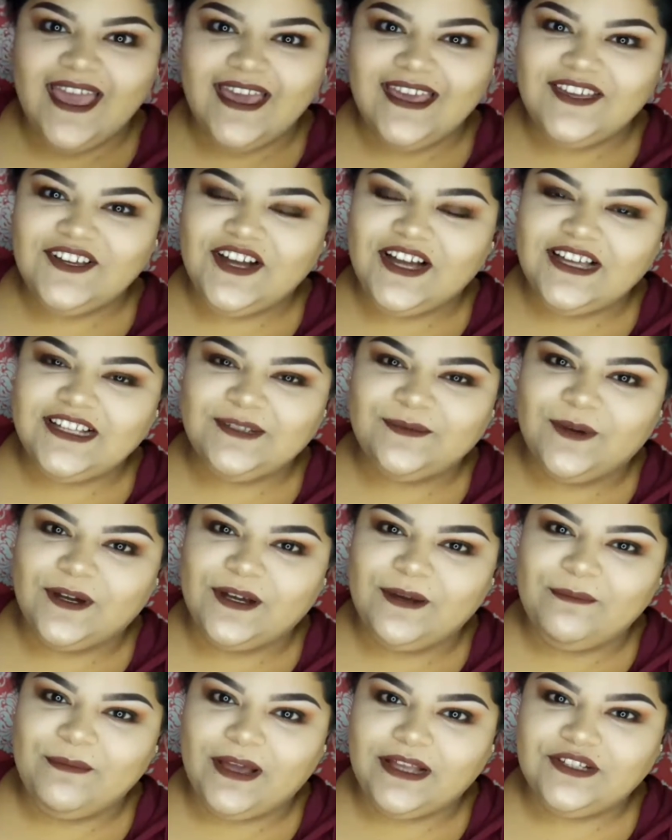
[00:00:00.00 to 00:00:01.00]
Hey guys,
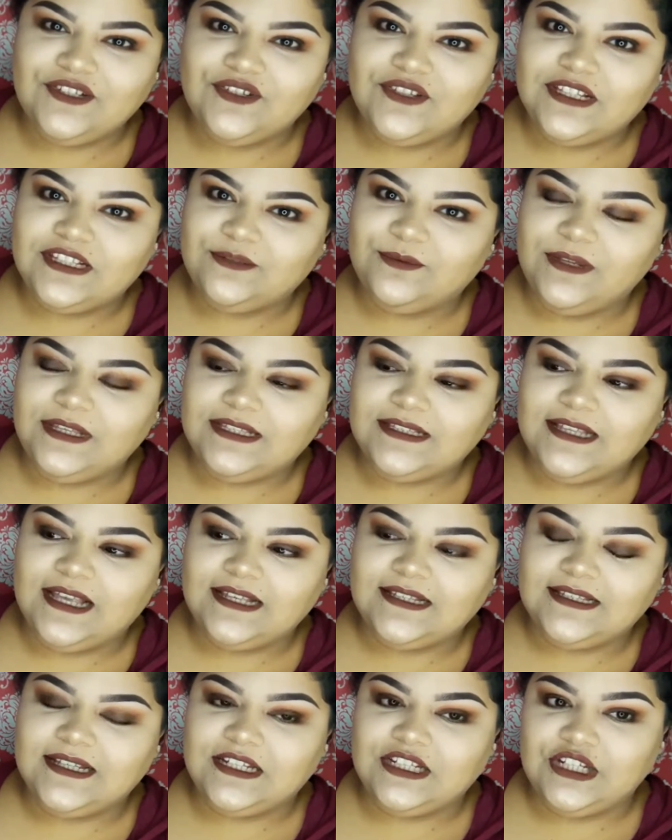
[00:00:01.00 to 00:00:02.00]
welcome back to this week's
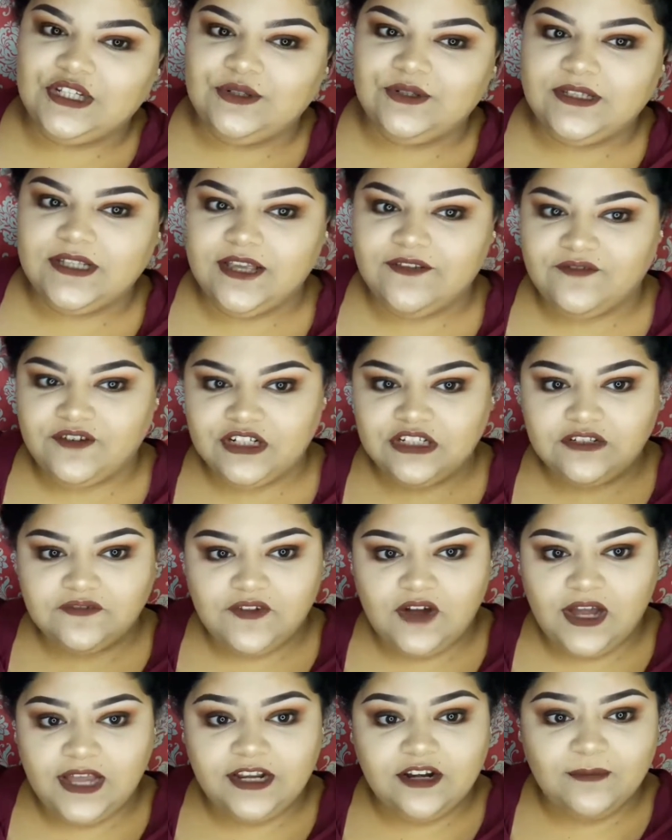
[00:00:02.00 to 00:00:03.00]
Tested Tuesday. First of
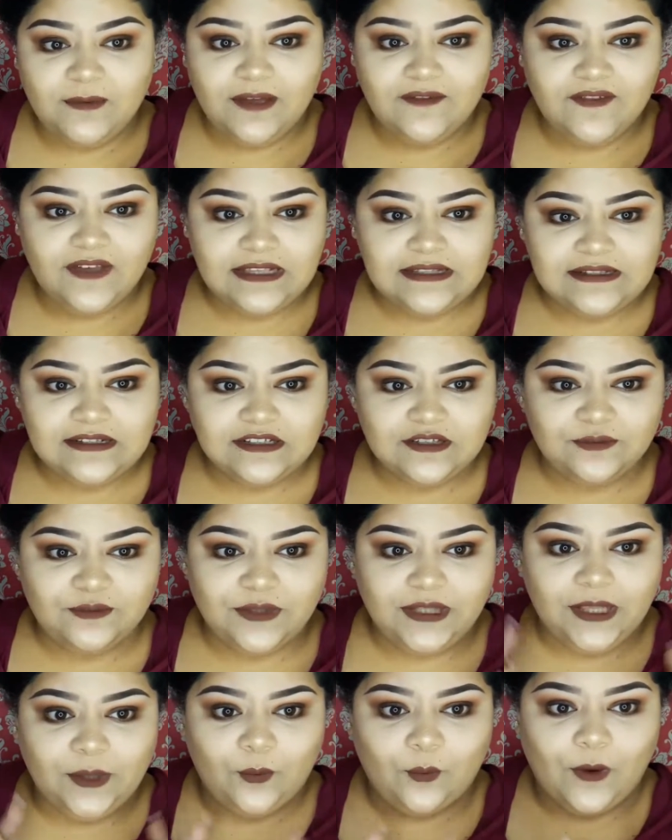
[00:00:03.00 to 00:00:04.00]
all, I know my face looks
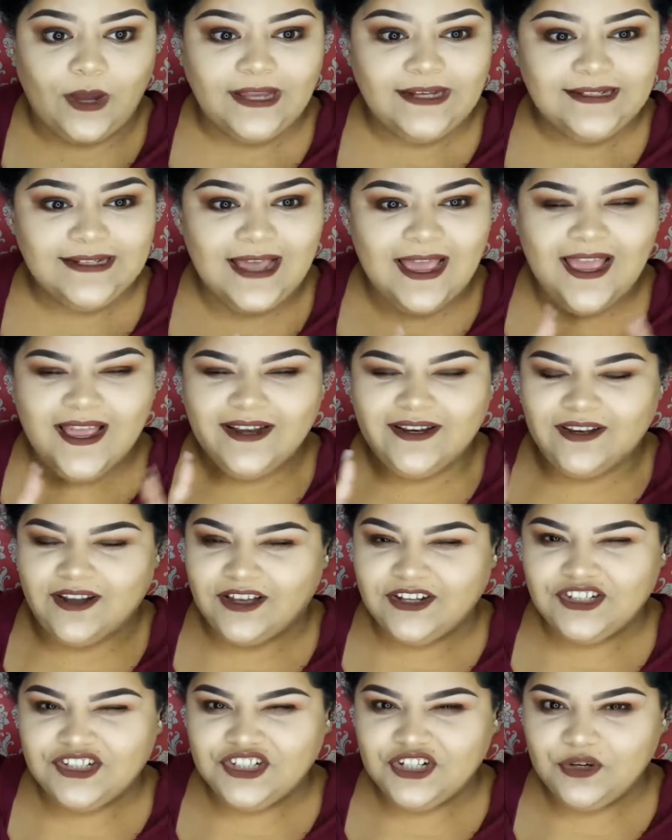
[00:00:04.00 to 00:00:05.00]
really white.
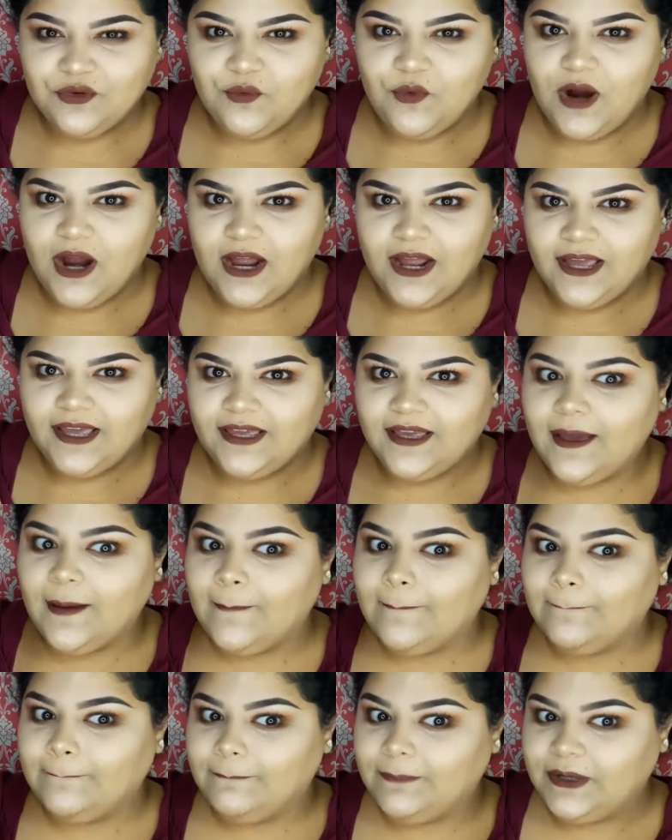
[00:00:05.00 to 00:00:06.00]
Not sure why,
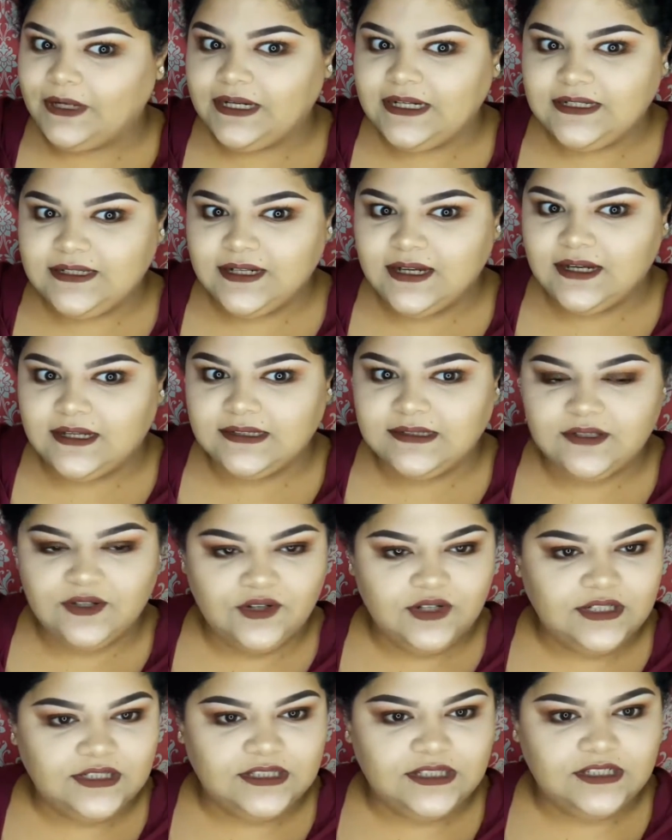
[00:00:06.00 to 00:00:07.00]
but it does,
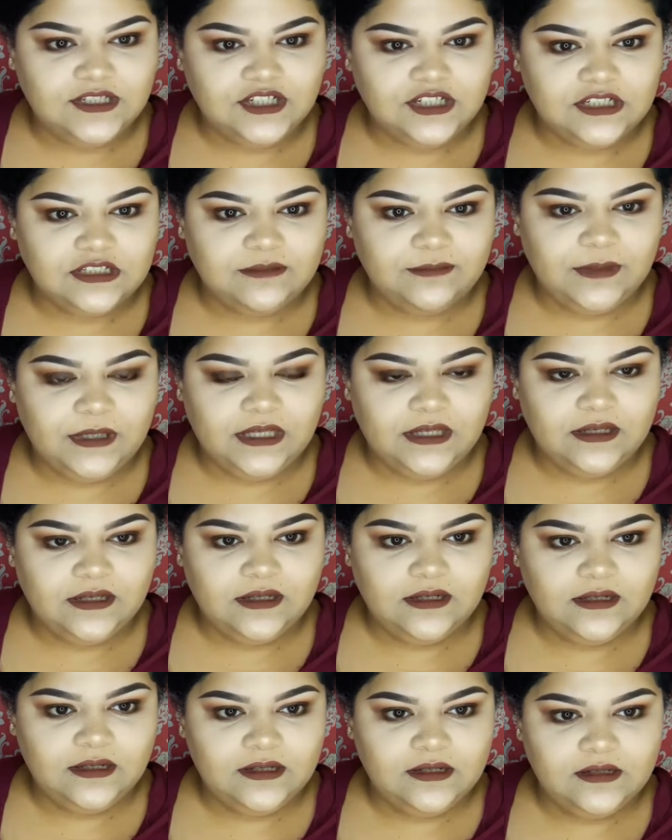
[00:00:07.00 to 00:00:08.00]
or is it just me?
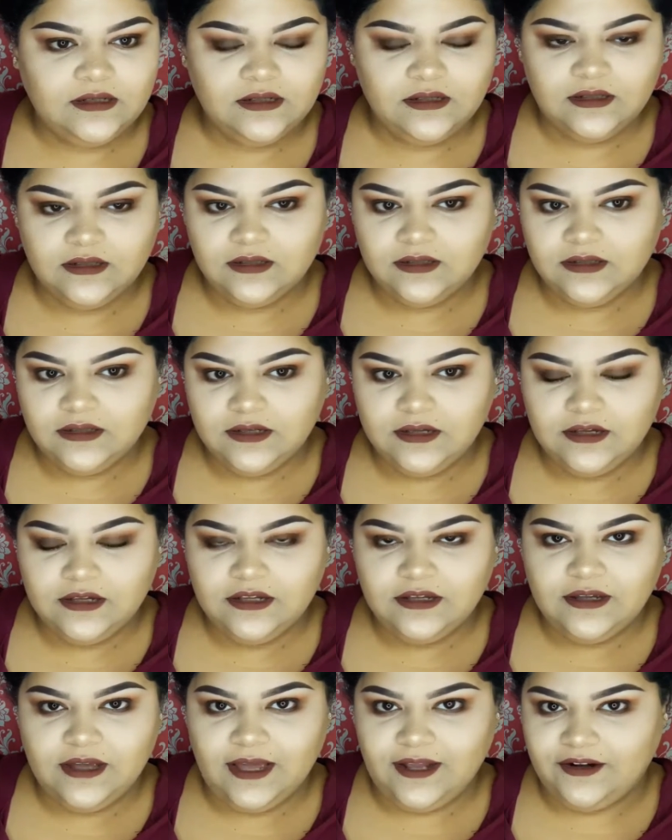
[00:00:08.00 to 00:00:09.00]

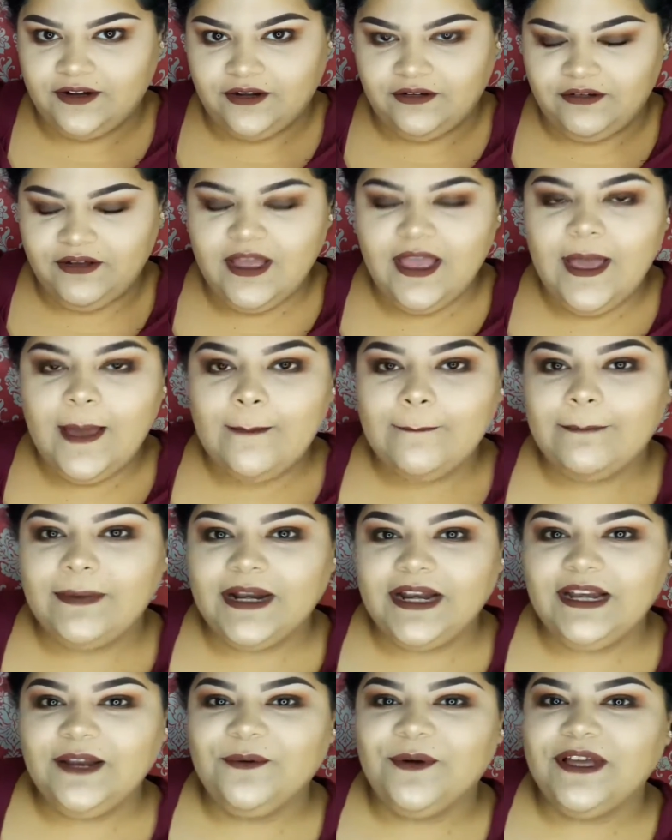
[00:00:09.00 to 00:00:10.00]
I don't know. But
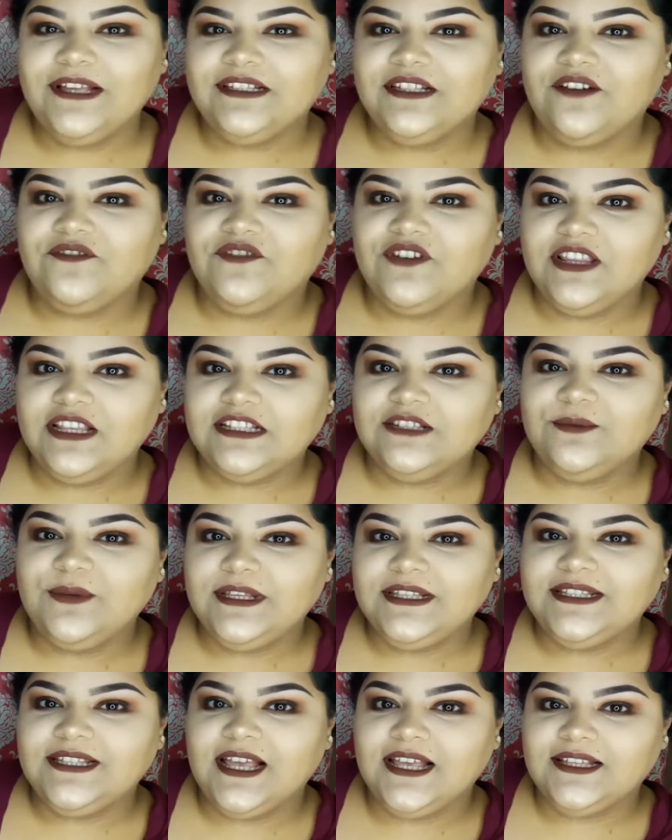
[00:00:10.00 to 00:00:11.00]
anyways, for this
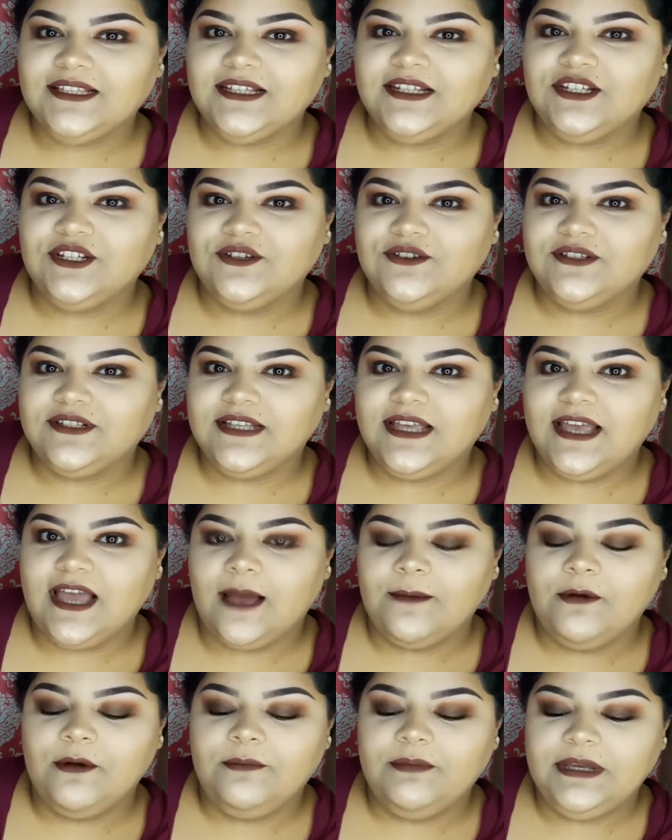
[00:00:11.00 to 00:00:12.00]
week's Tested Tuesday,
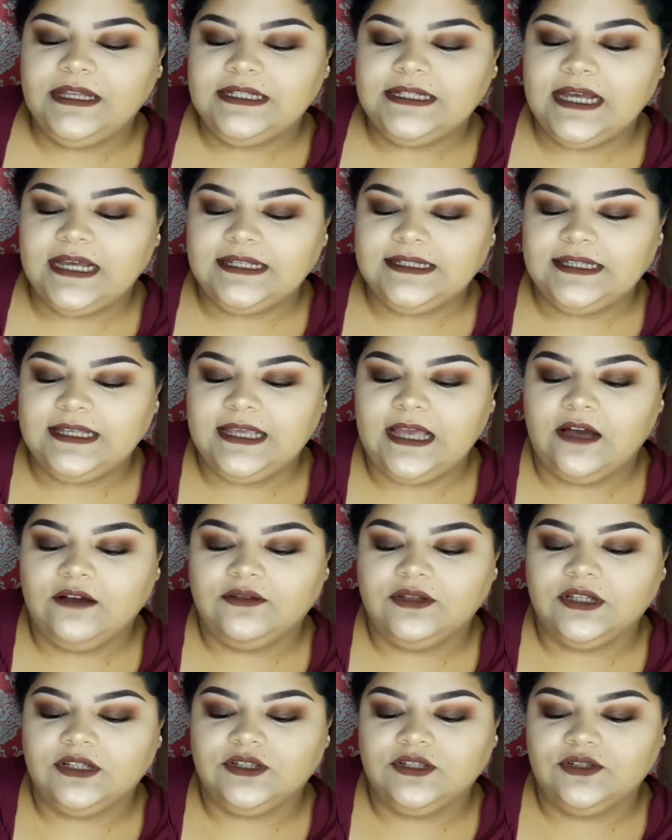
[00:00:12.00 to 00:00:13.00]
I'm going to be testing
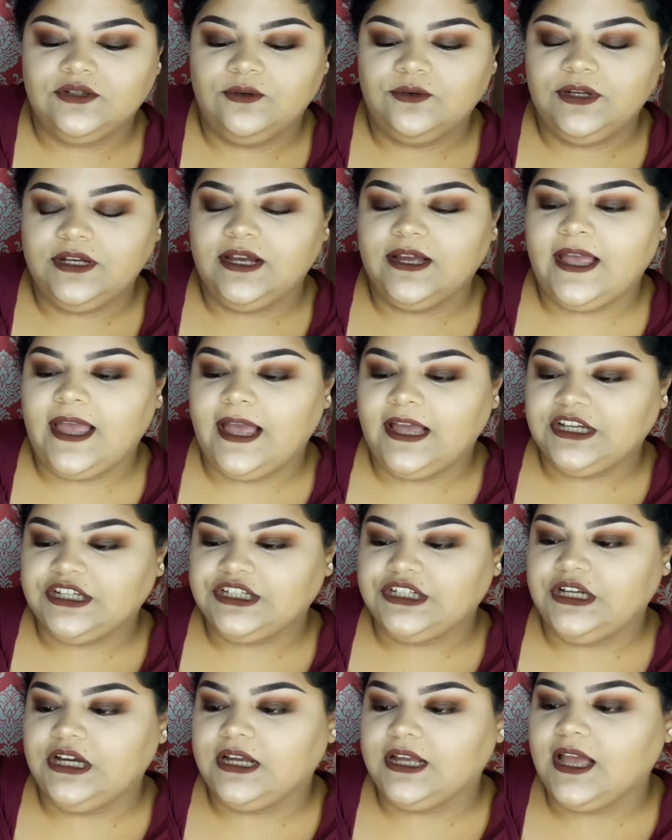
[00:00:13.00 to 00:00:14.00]
out the Sonia
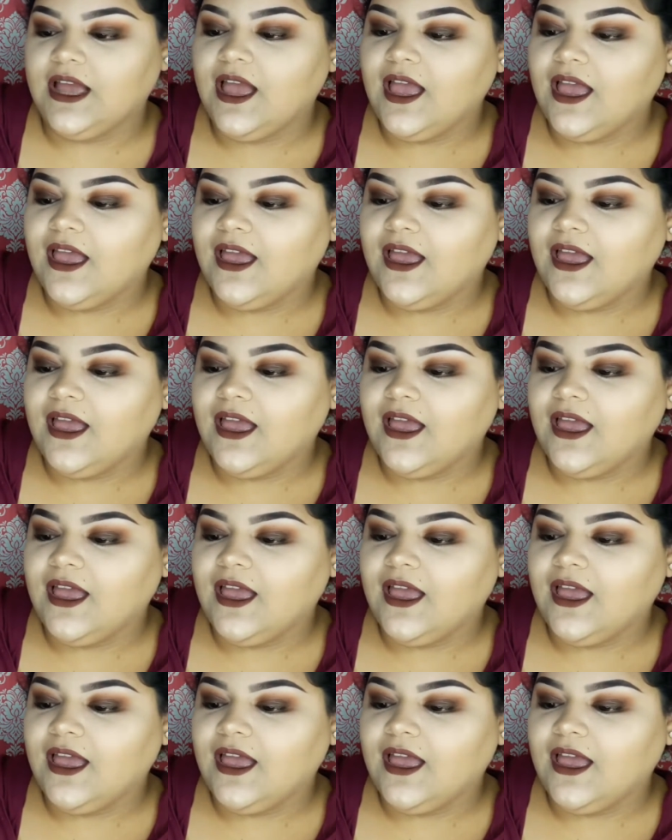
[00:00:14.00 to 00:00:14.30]
Kashuk